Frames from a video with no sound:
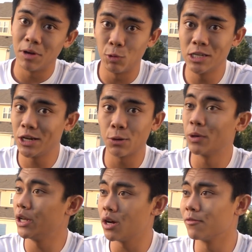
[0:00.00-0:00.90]
Once you get
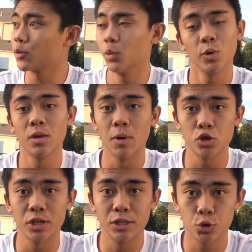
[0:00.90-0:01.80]
really comfortable with the
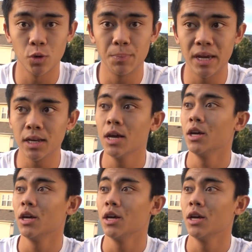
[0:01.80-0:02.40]
motion into a pit,